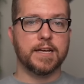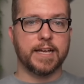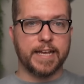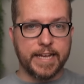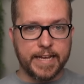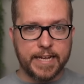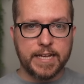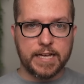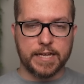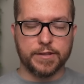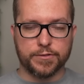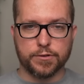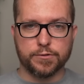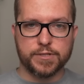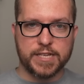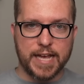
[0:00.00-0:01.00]
He
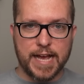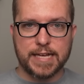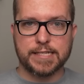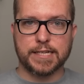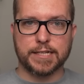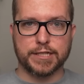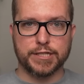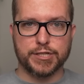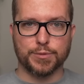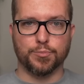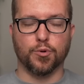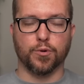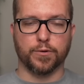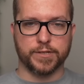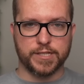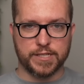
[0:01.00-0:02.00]
enthusiastically
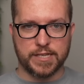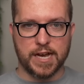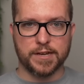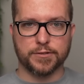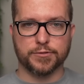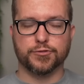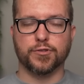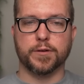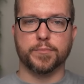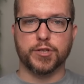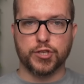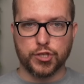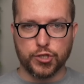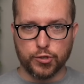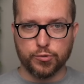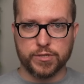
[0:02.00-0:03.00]
supports Donald Trump
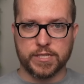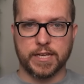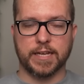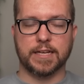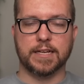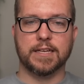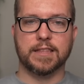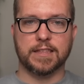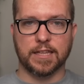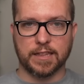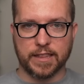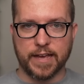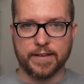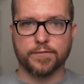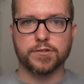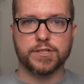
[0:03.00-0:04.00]
using the
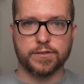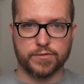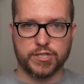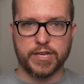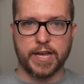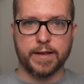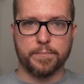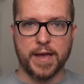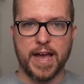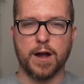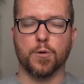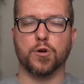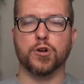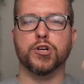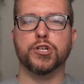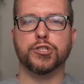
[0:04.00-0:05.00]
levers of state
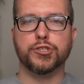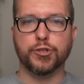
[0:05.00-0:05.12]
power